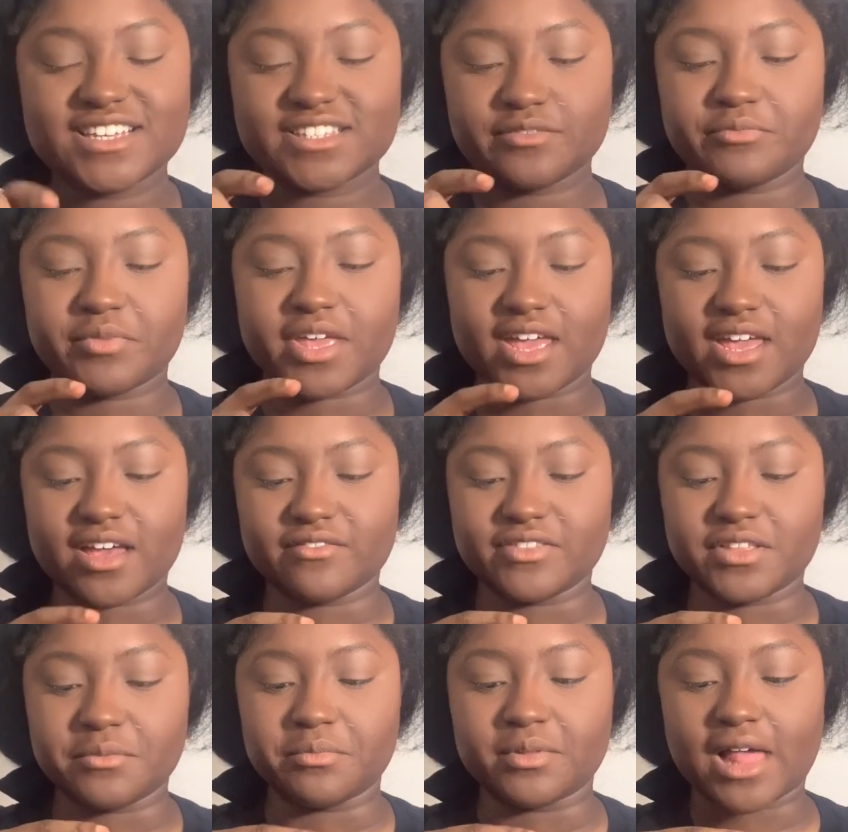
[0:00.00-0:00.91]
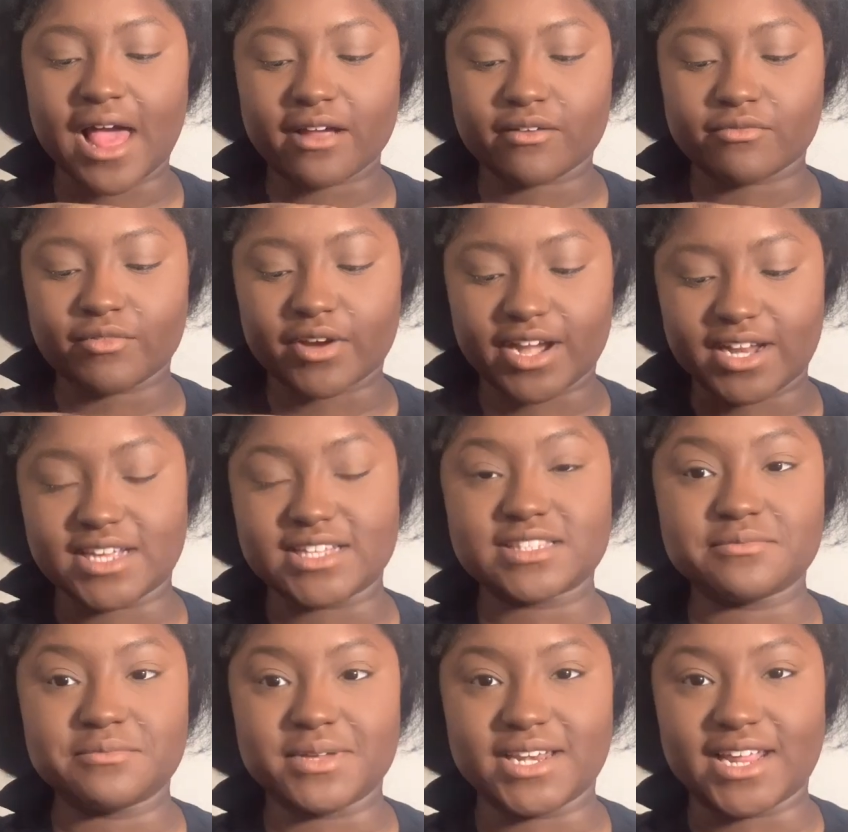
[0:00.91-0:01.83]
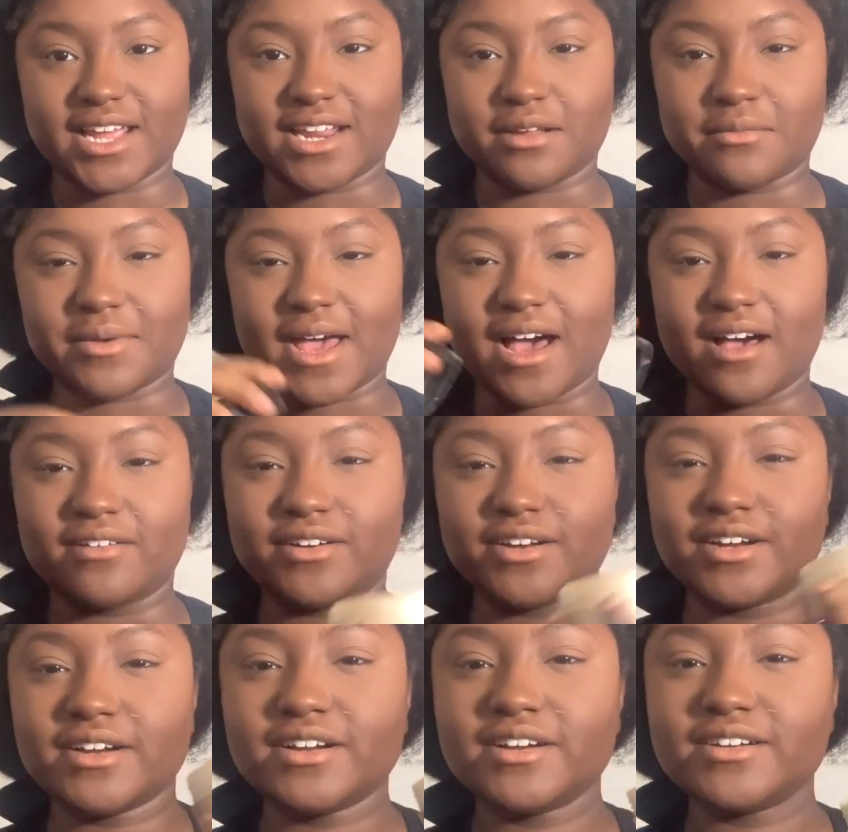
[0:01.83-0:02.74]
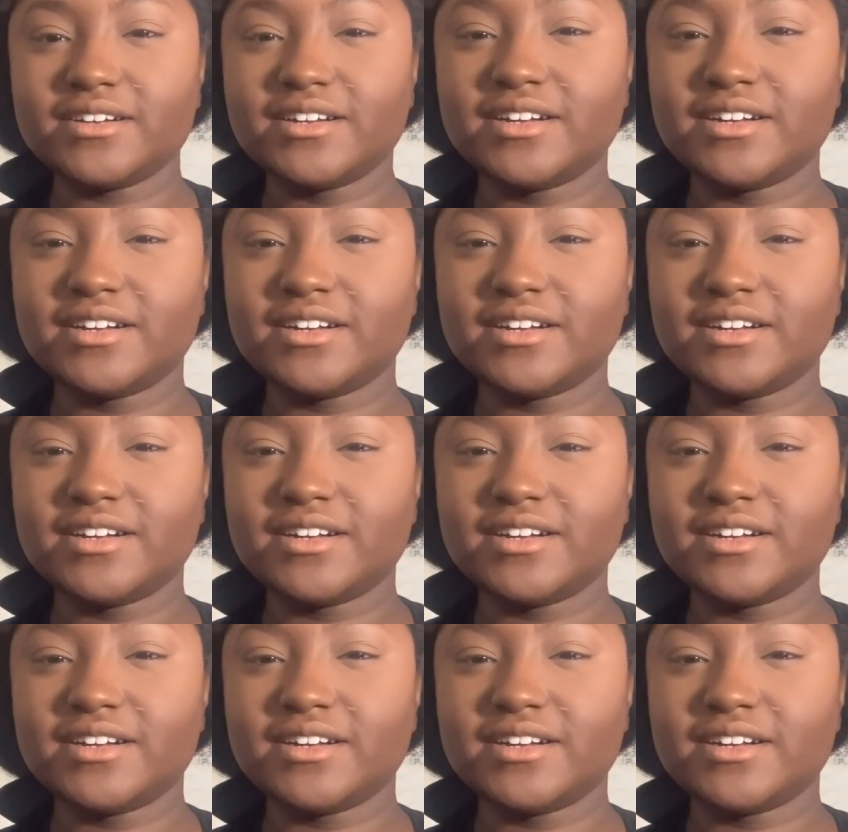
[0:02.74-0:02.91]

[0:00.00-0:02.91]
bit of the Black Radiance Banana Powder,